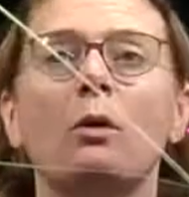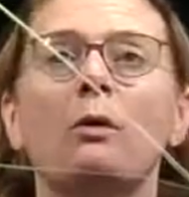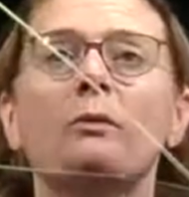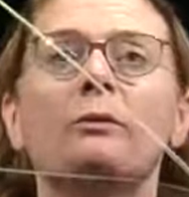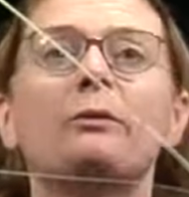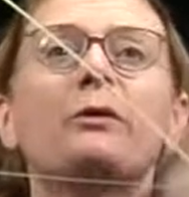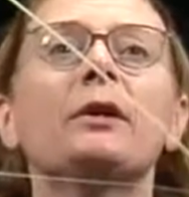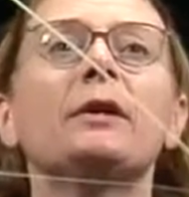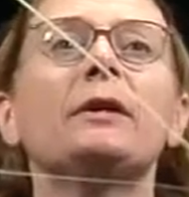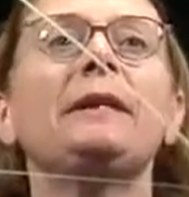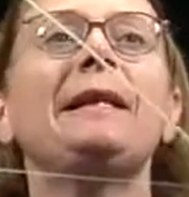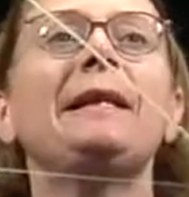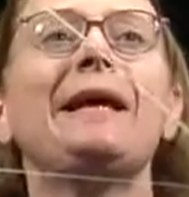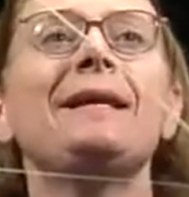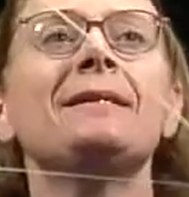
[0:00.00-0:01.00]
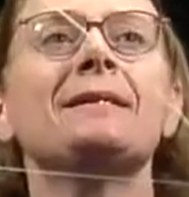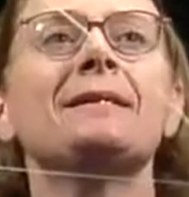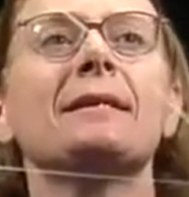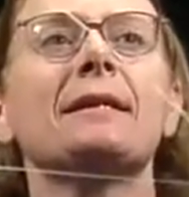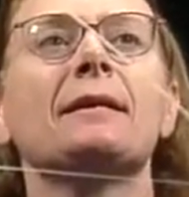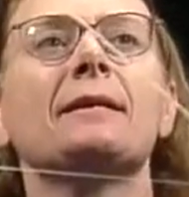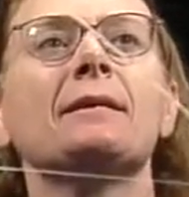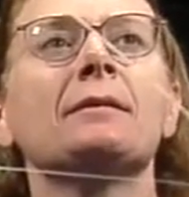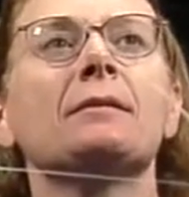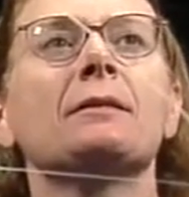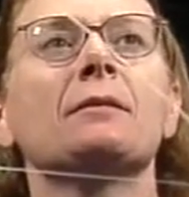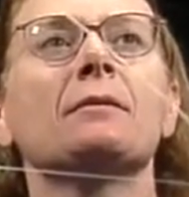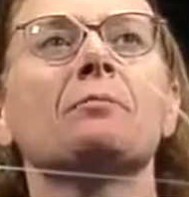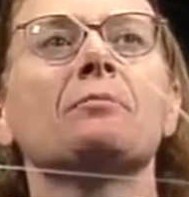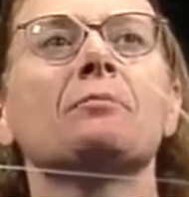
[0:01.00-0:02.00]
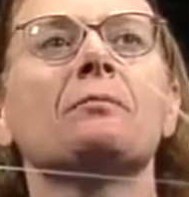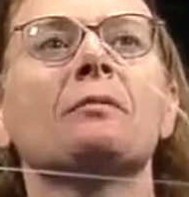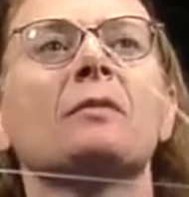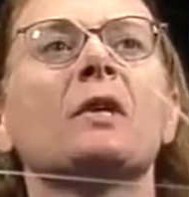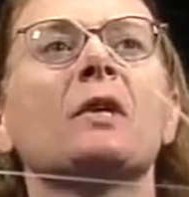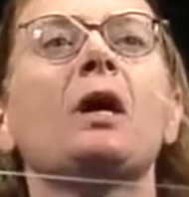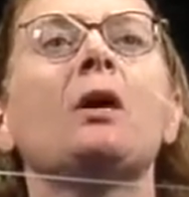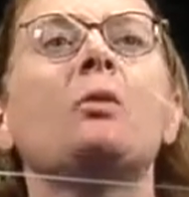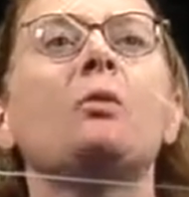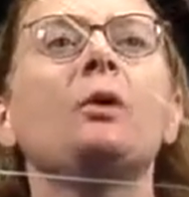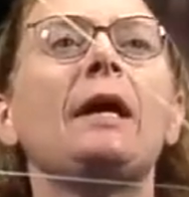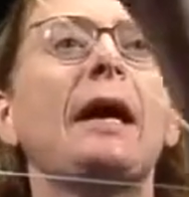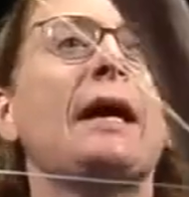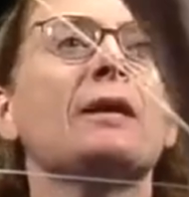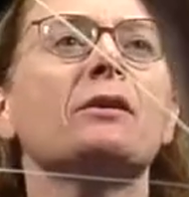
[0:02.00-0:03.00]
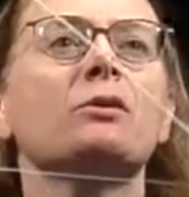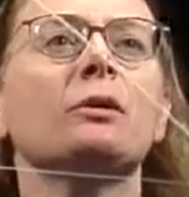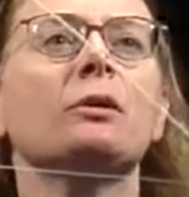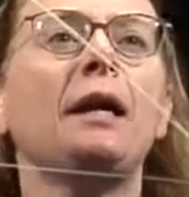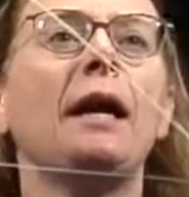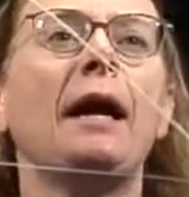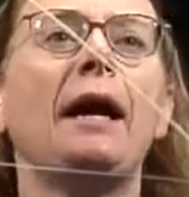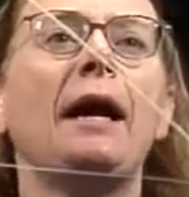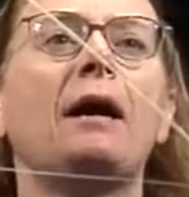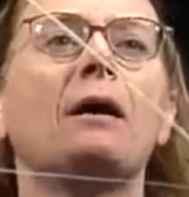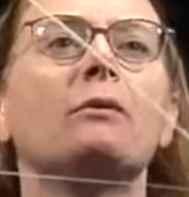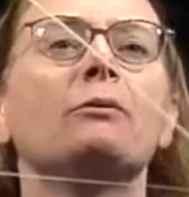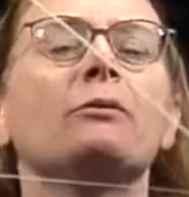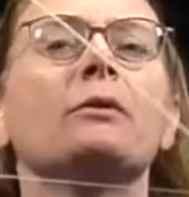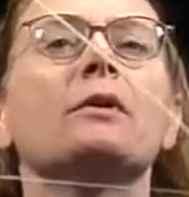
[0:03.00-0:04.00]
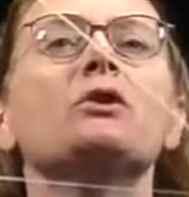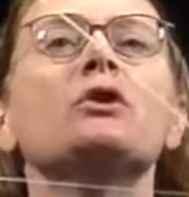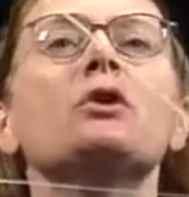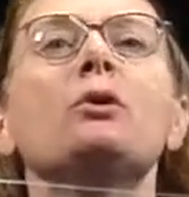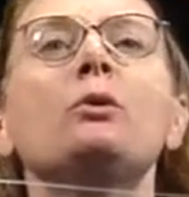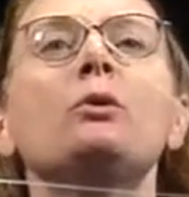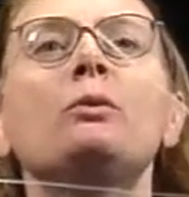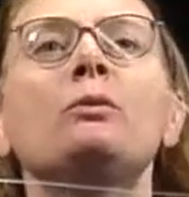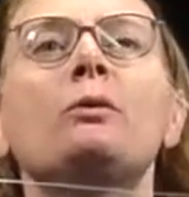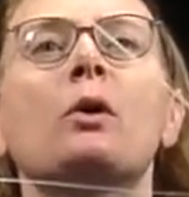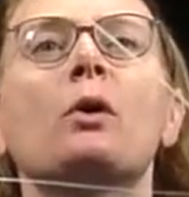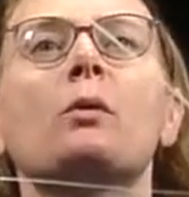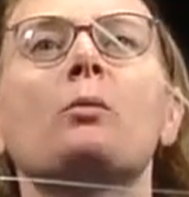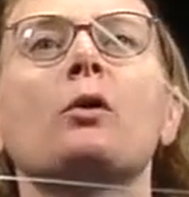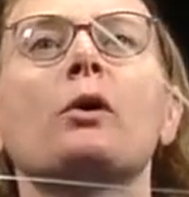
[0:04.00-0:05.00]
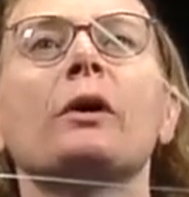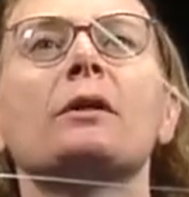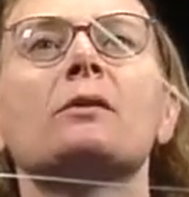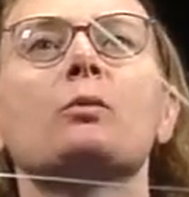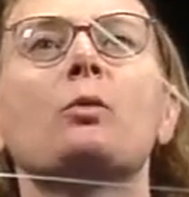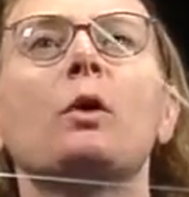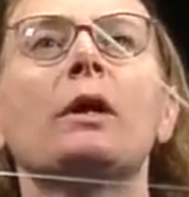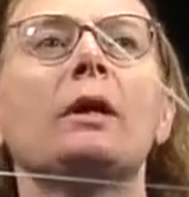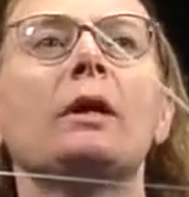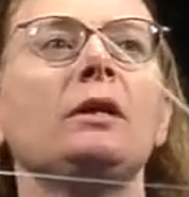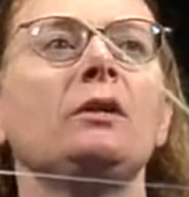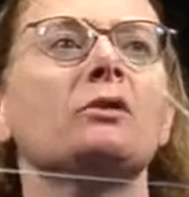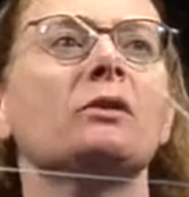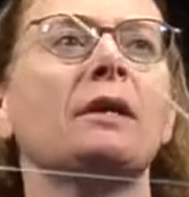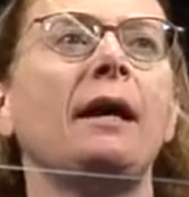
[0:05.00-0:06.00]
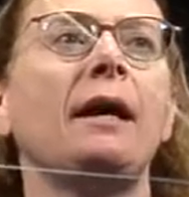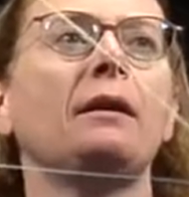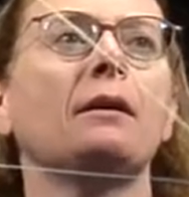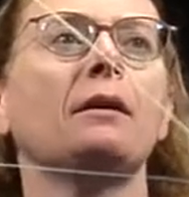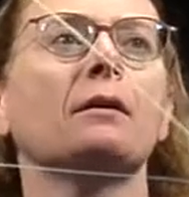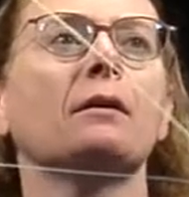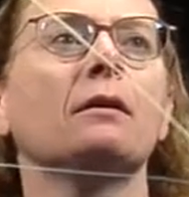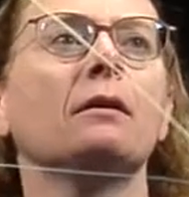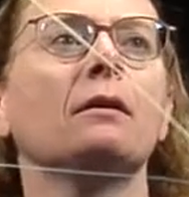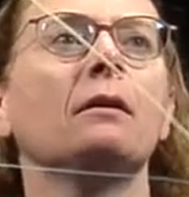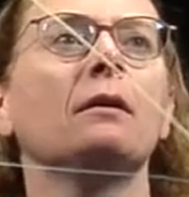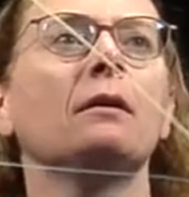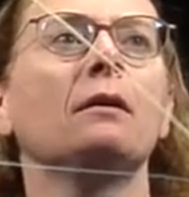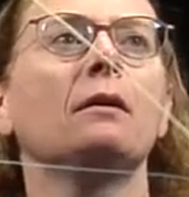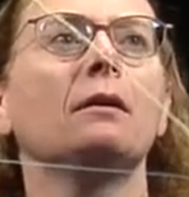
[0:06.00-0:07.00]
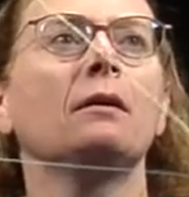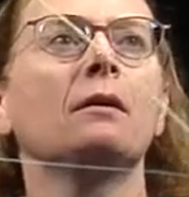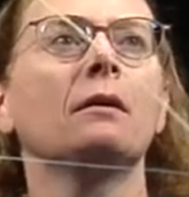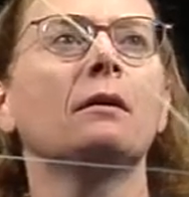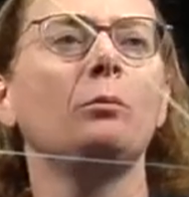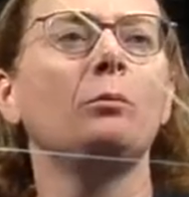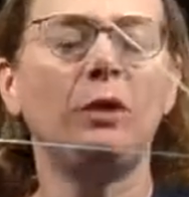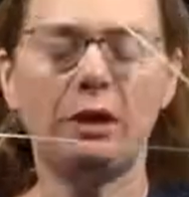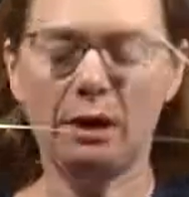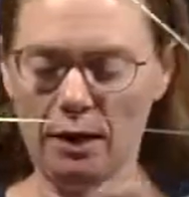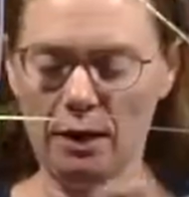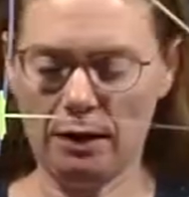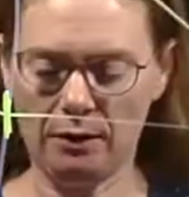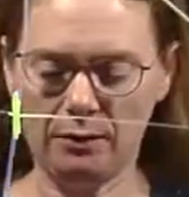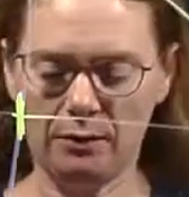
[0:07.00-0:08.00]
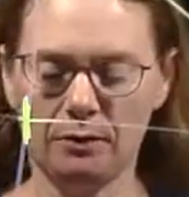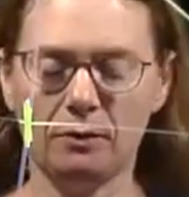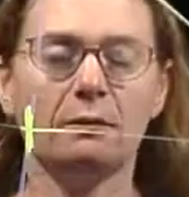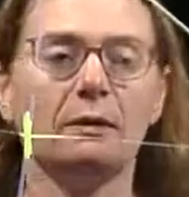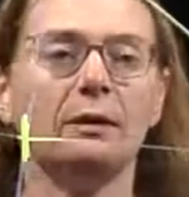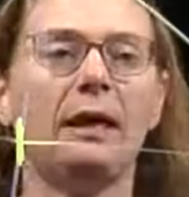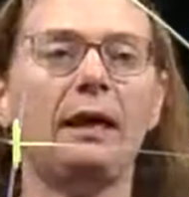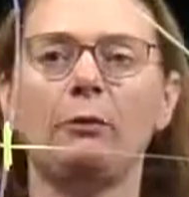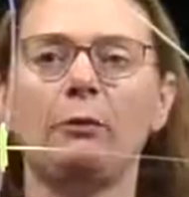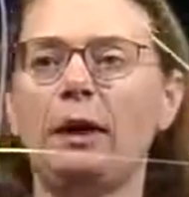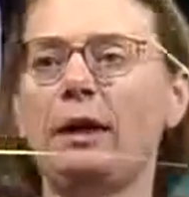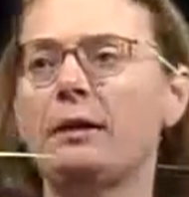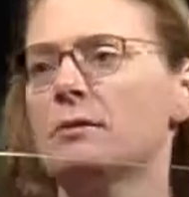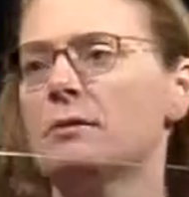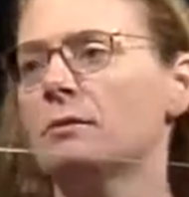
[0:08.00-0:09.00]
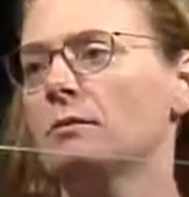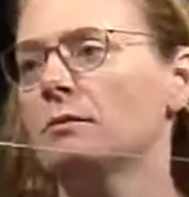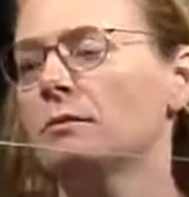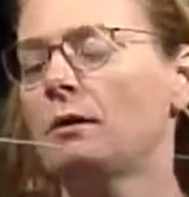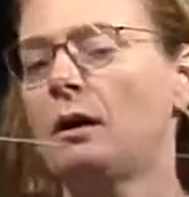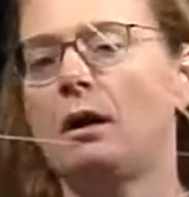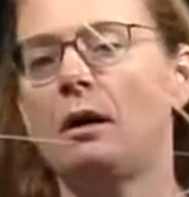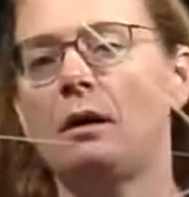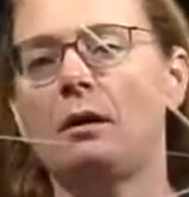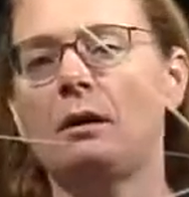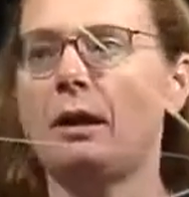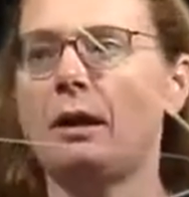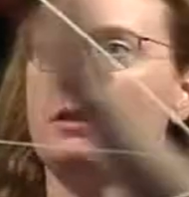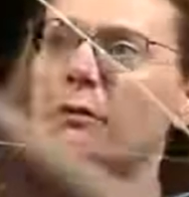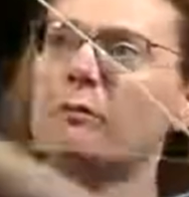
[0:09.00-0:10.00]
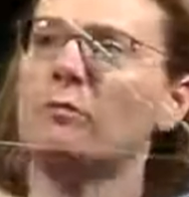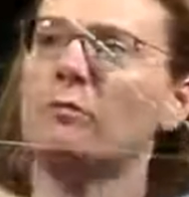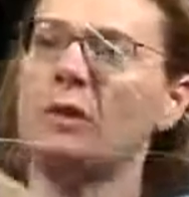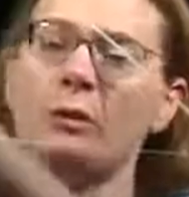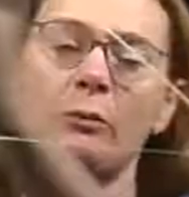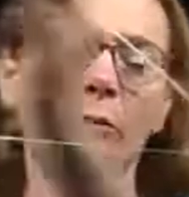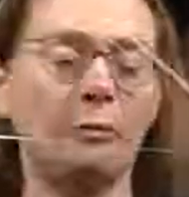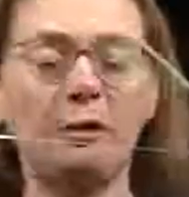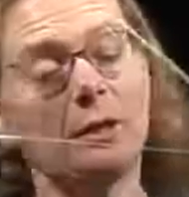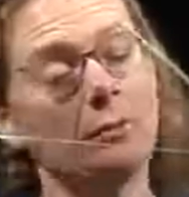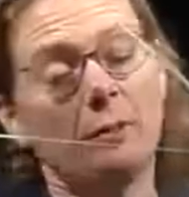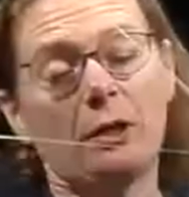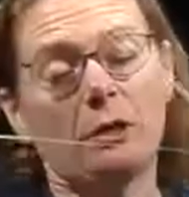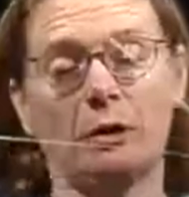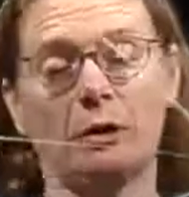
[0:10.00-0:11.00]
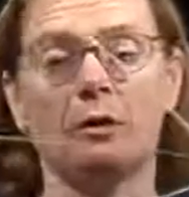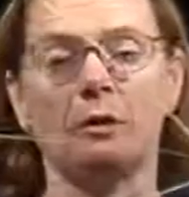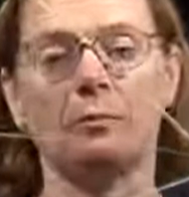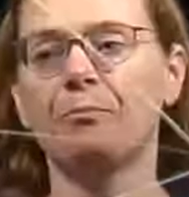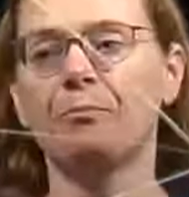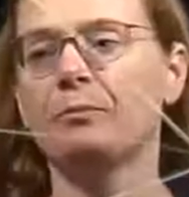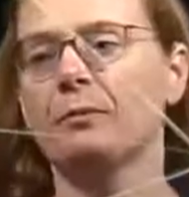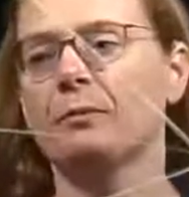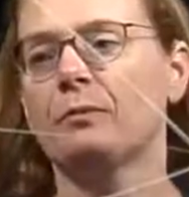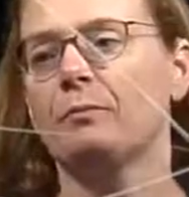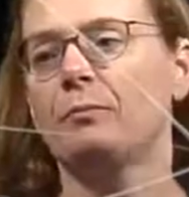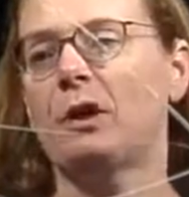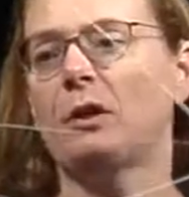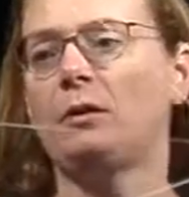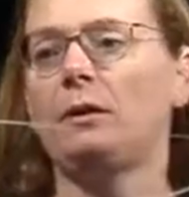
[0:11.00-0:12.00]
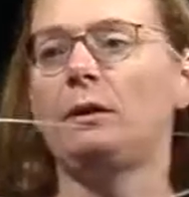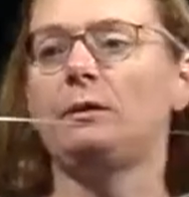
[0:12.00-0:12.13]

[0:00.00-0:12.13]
for lenses, we actually have two focal points, one on each side, because the light rays are it would be symmetrical. Parallel